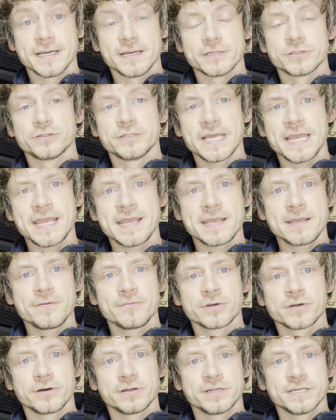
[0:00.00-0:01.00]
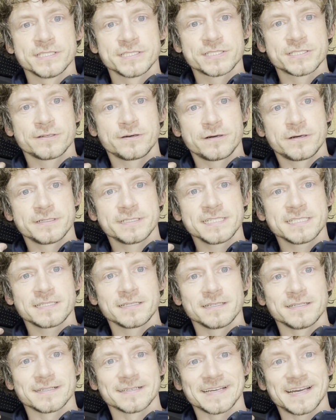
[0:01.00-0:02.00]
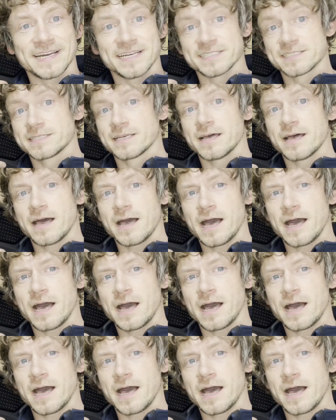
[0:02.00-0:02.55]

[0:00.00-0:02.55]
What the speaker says: Today we're going to install these little guys,